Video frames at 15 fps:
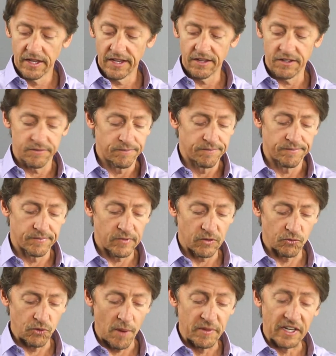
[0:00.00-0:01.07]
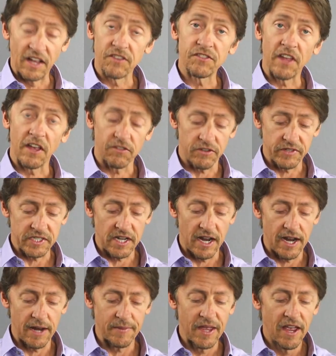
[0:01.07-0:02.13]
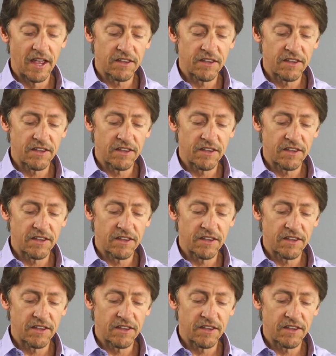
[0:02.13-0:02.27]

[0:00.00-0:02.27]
it rubbed against things over time.